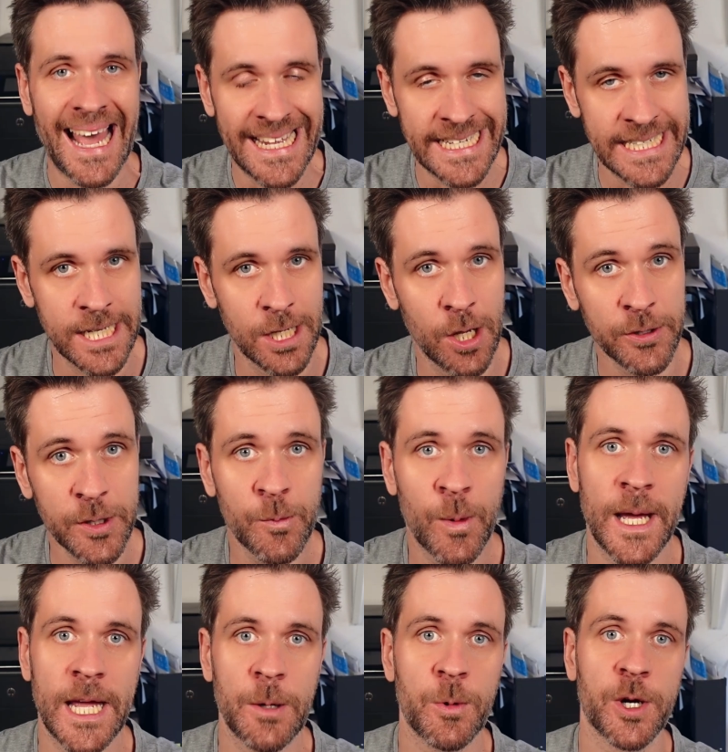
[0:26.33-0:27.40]
And along the
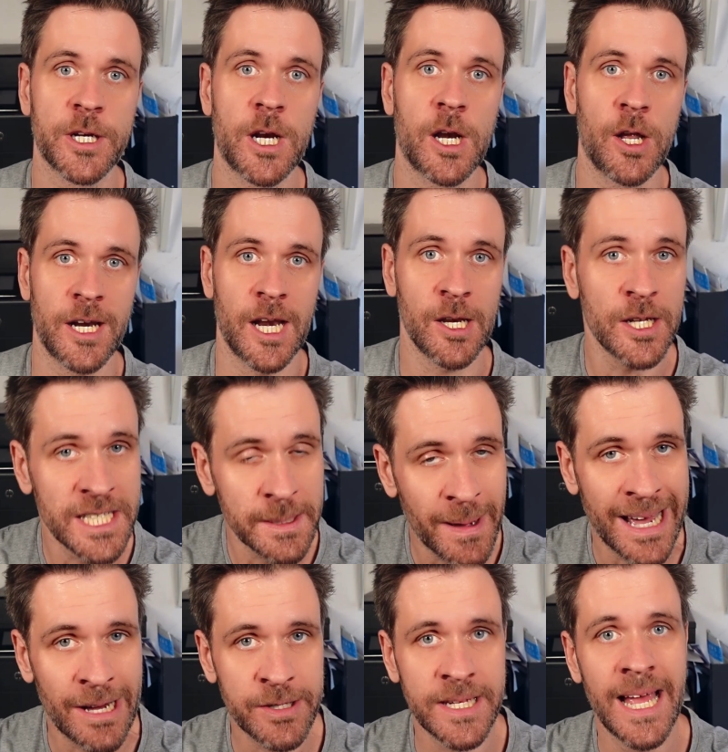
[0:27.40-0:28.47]
way, we're going to learn a lot
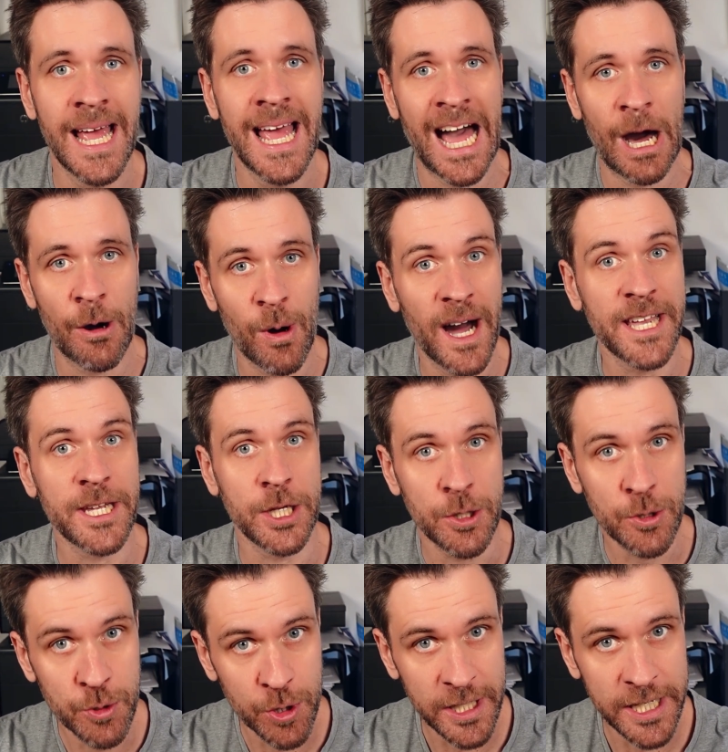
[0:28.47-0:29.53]
about how I
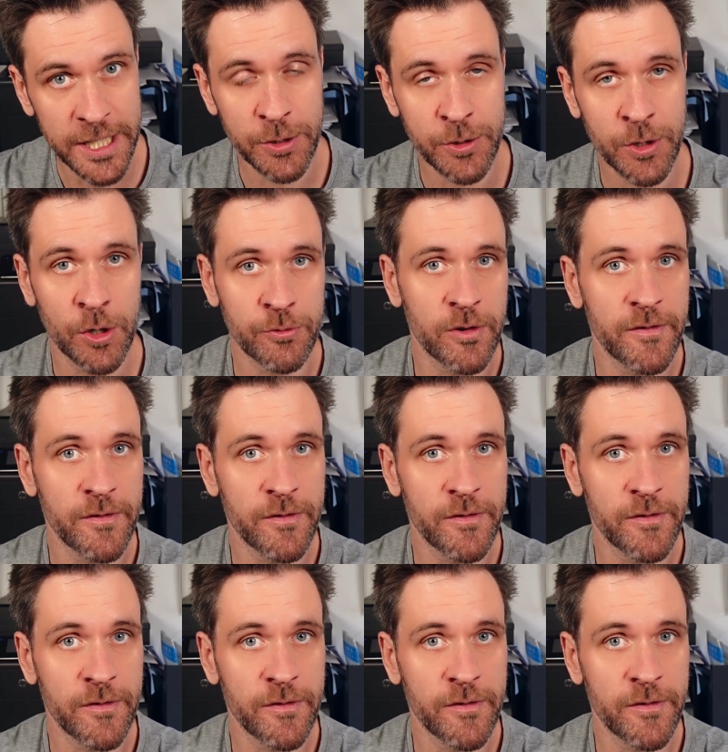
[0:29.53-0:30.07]
usually do code